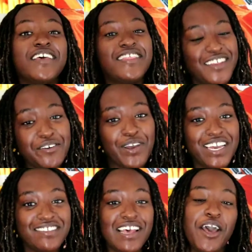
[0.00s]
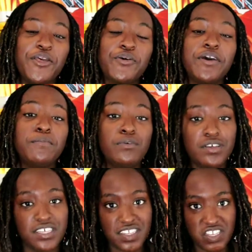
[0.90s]
there are three ways you can
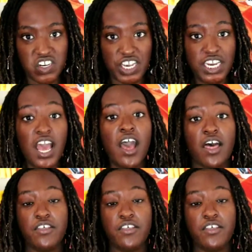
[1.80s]
book this train.